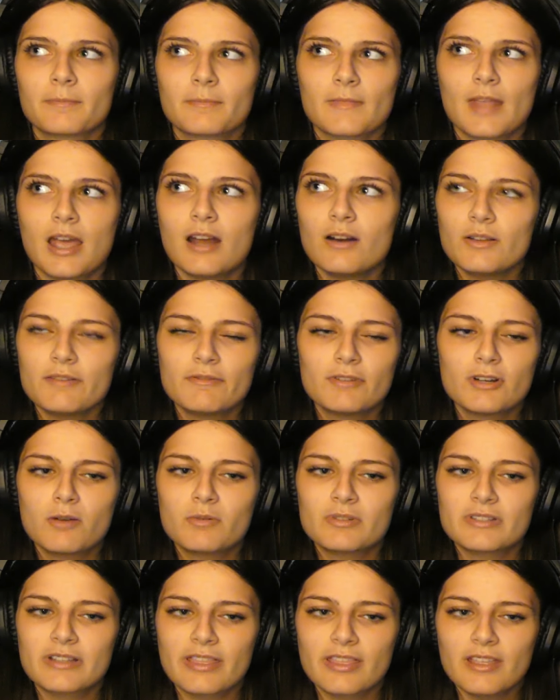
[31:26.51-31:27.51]
I don't even know
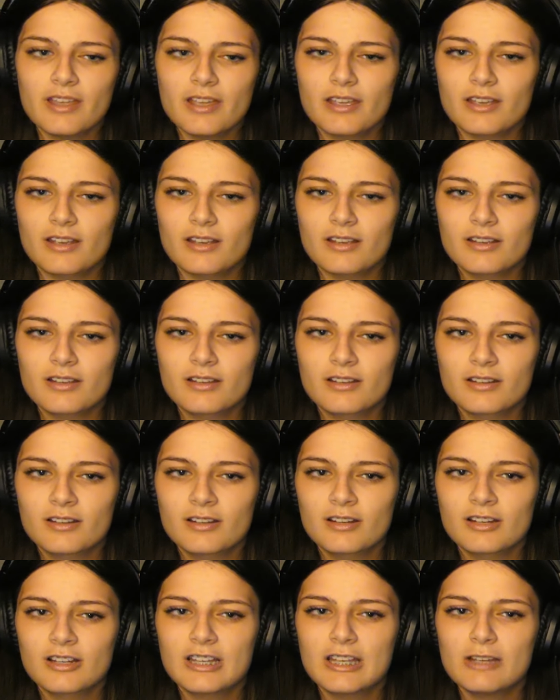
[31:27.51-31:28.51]
what to think.
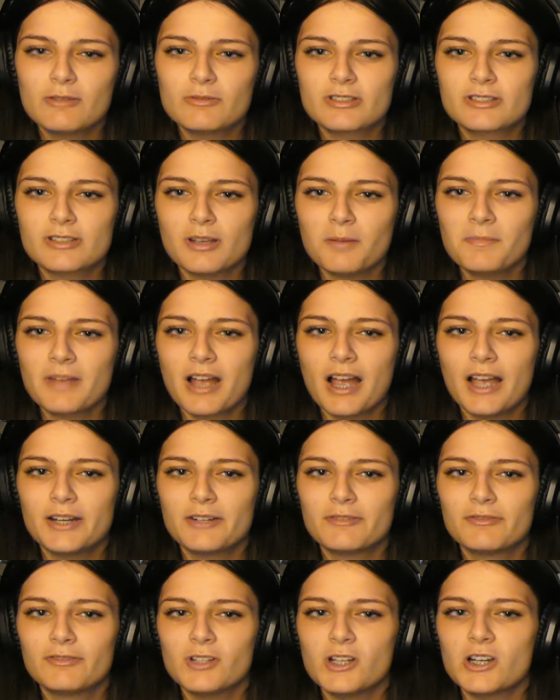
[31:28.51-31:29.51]
It was some
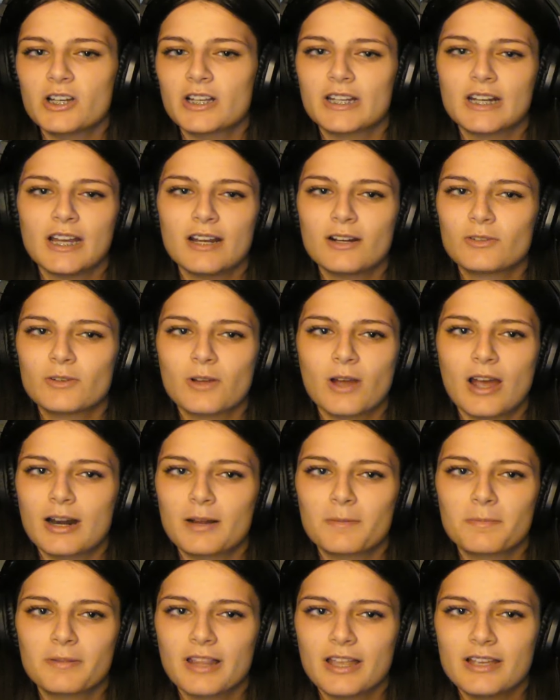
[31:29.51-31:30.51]
kind of look and I don't know how
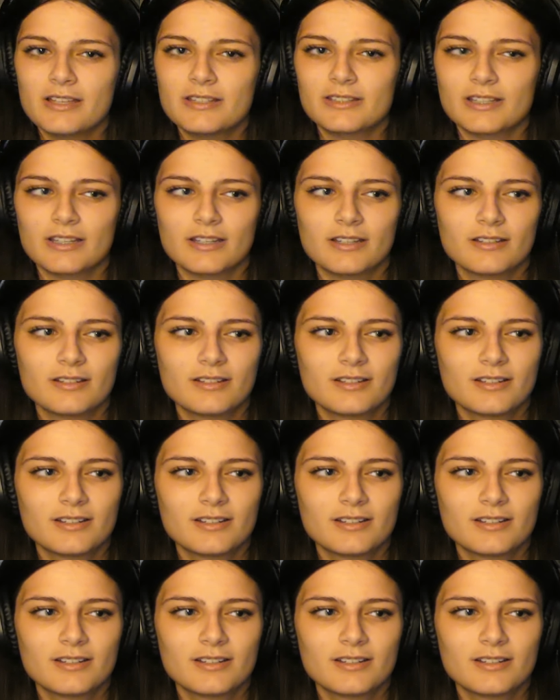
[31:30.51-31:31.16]
to place it.